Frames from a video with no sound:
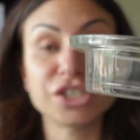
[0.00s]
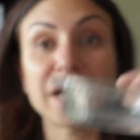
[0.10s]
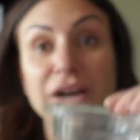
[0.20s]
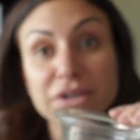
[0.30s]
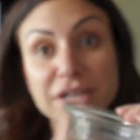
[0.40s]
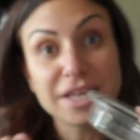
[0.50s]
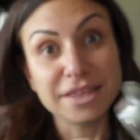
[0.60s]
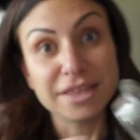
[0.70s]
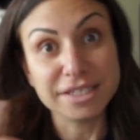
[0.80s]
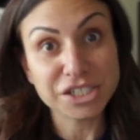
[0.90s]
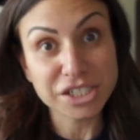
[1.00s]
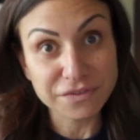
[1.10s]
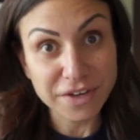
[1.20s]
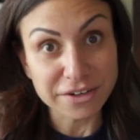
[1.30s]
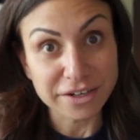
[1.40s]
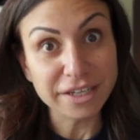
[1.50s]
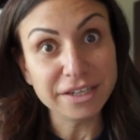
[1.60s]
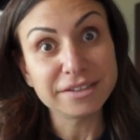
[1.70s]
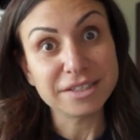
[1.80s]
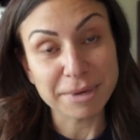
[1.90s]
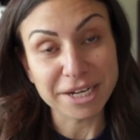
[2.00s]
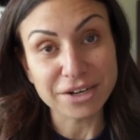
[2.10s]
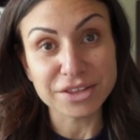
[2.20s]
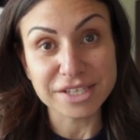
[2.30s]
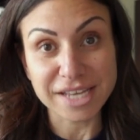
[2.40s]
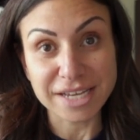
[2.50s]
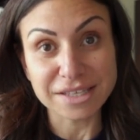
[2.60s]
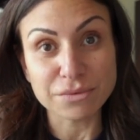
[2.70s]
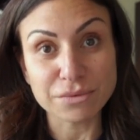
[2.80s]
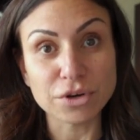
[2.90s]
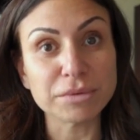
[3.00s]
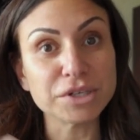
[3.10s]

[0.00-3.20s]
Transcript: Now, the dishes vary depending on the size of the warmer,